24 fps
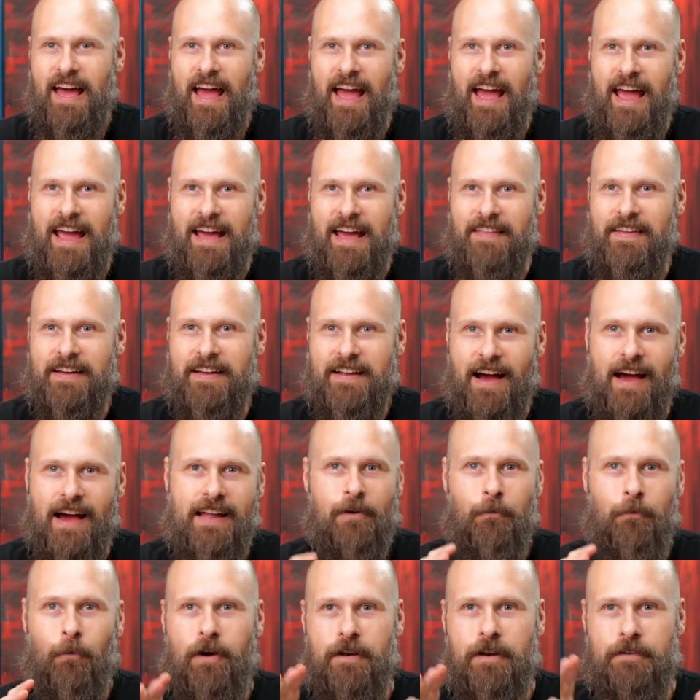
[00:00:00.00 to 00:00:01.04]
and they kind
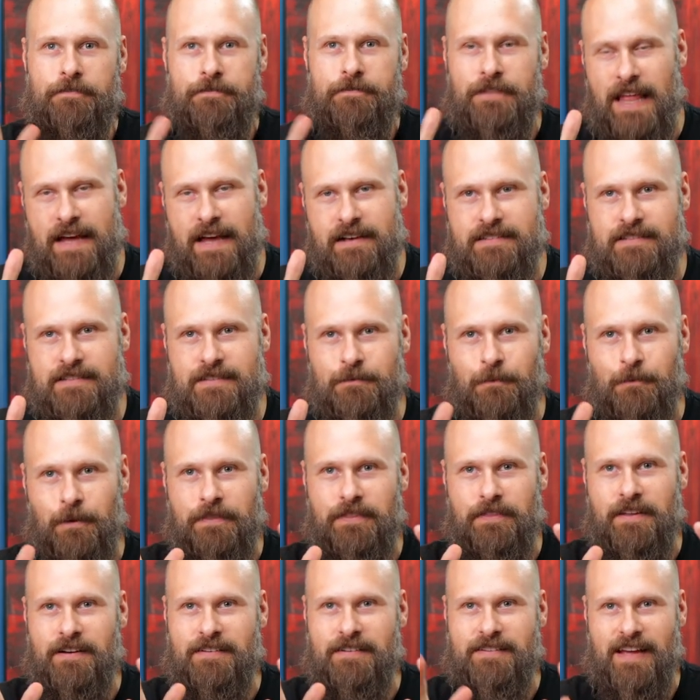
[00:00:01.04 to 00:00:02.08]
of want to flex with
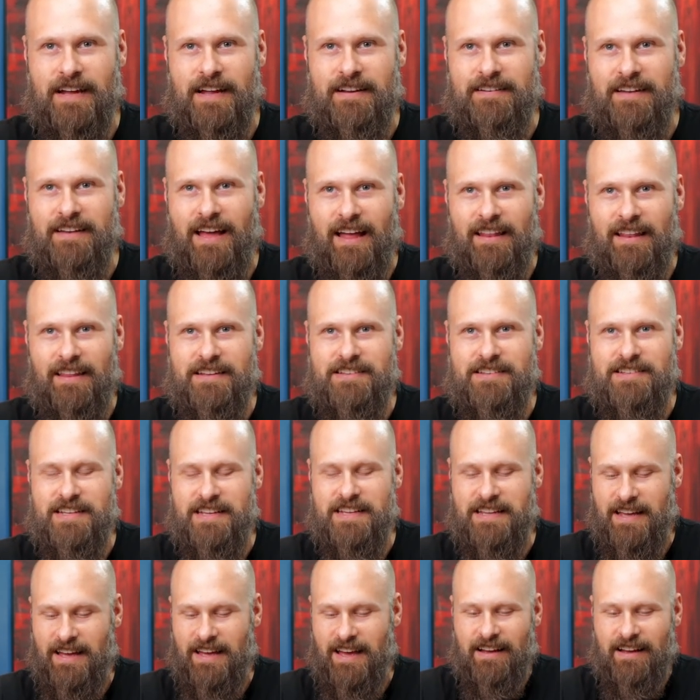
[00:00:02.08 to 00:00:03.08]
their technology.